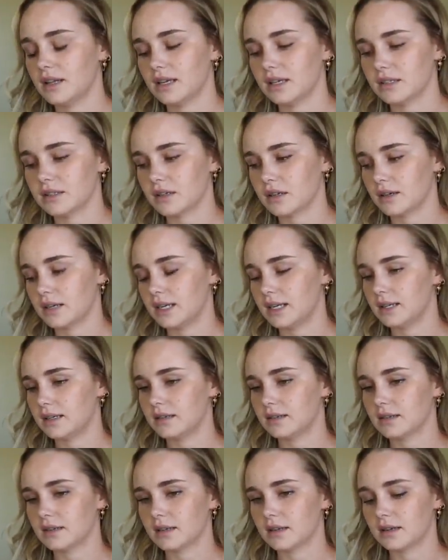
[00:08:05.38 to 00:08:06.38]
things on it,
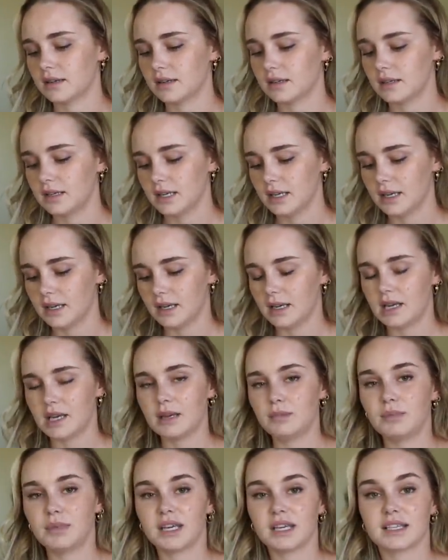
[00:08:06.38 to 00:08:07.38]

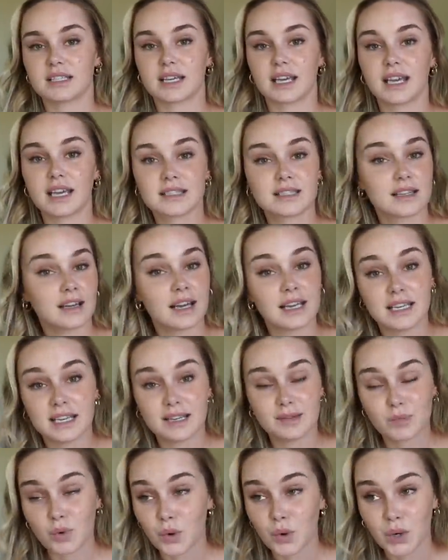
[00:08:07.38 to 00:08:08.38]
because I guess I
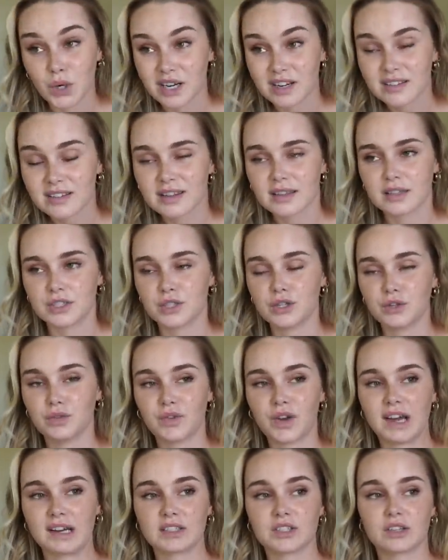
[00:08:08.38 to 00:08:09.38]
need more than
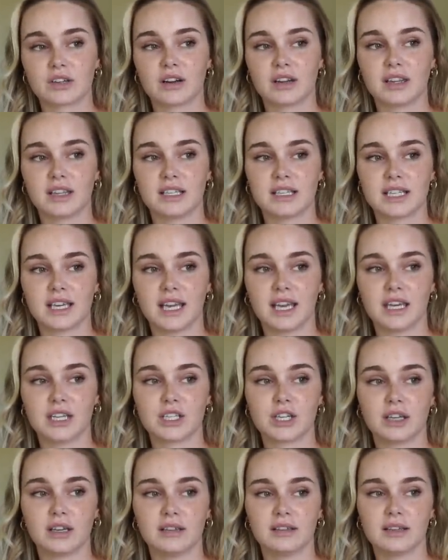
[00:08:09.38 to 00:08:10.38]
two-factor
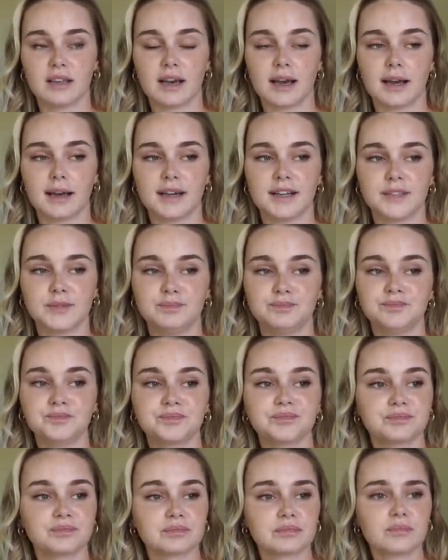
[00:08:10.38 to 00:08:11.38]
authentication.
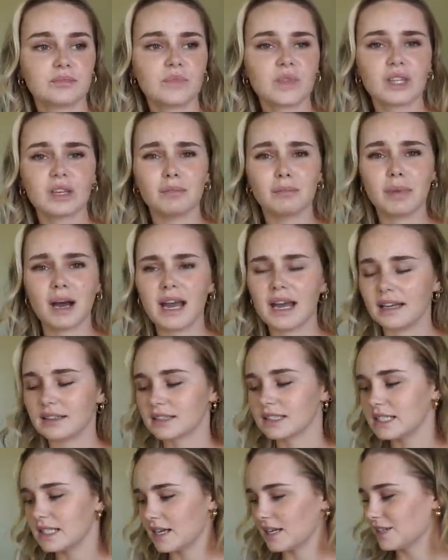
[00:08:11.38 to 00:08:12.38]
But
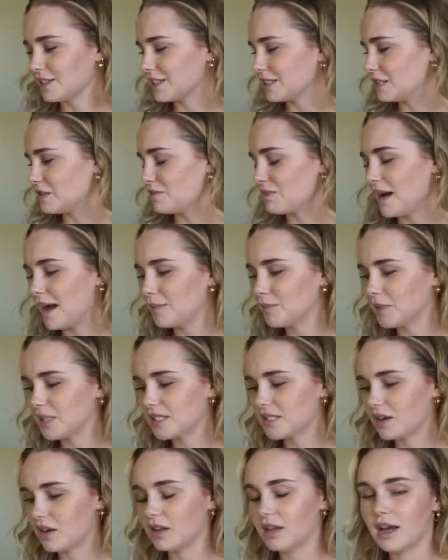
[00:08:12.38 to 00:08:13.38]
to wrap
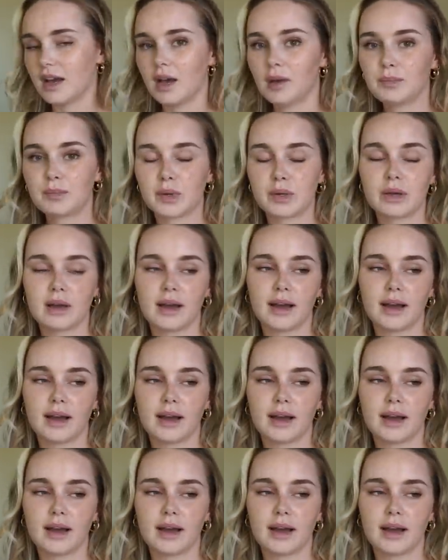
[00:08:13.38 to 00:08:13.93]
this all up,